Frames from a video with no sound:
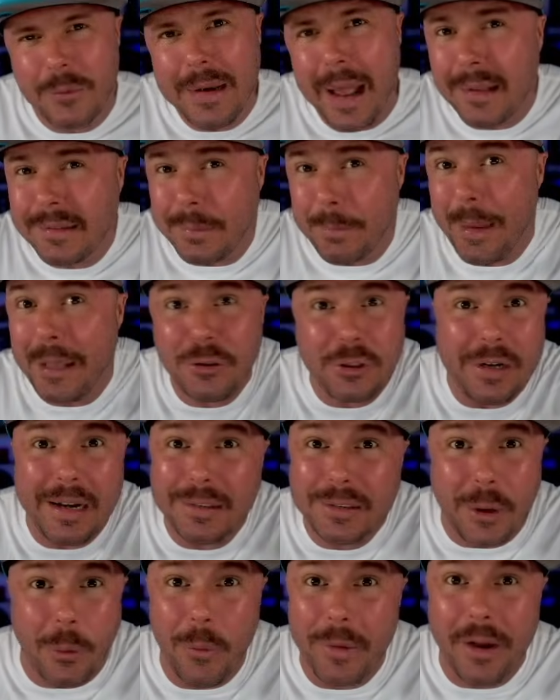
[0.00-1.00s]
Not to mention it's
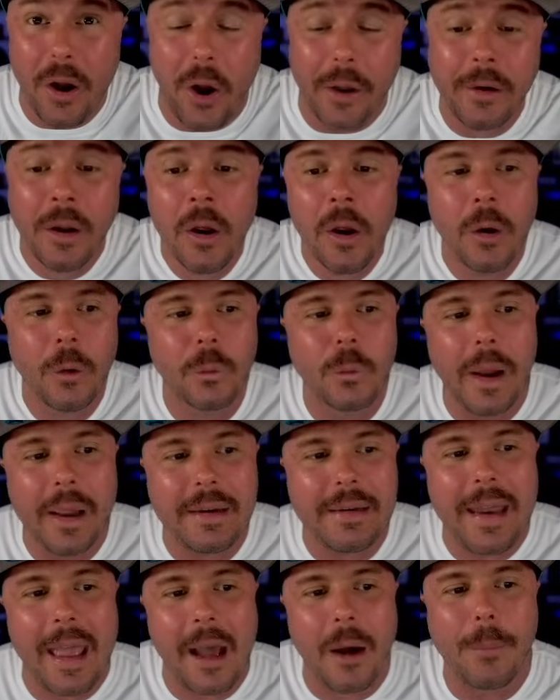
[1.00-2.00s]
going on right
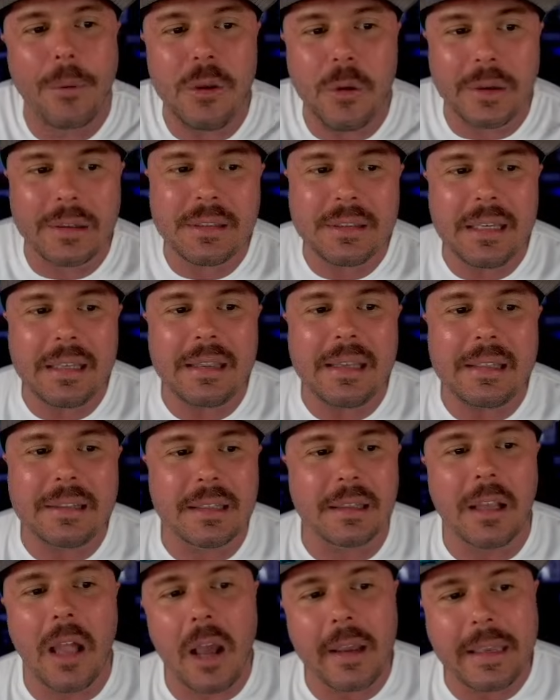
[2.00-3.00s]
now, but you can see these
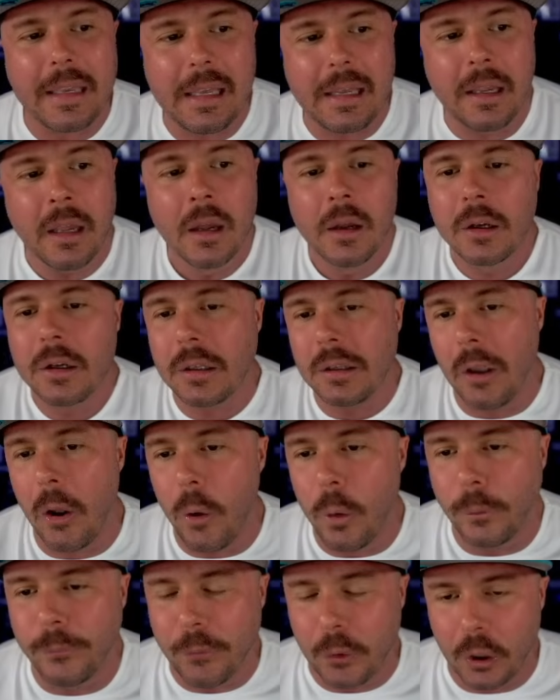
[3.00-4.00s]
lucky
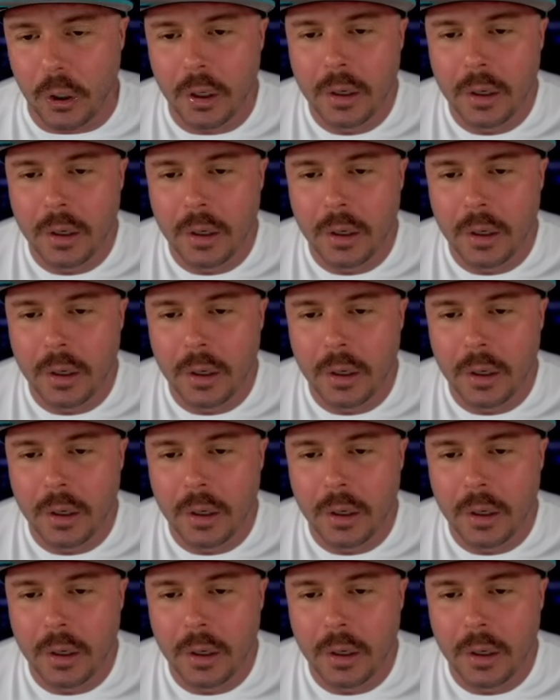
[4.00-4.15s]
clover